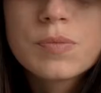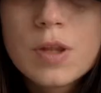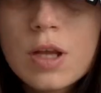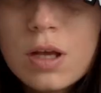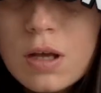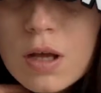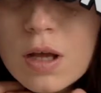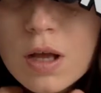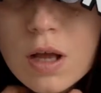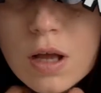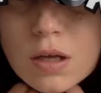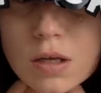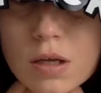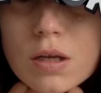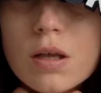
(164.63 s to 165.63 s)
Yet if you've
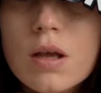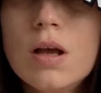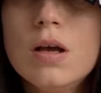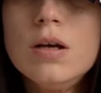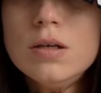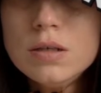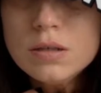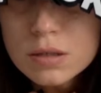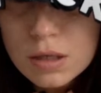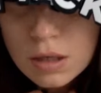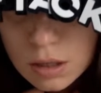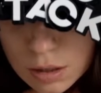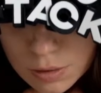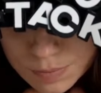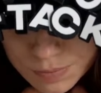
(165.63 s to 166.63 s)
ever experienced a panic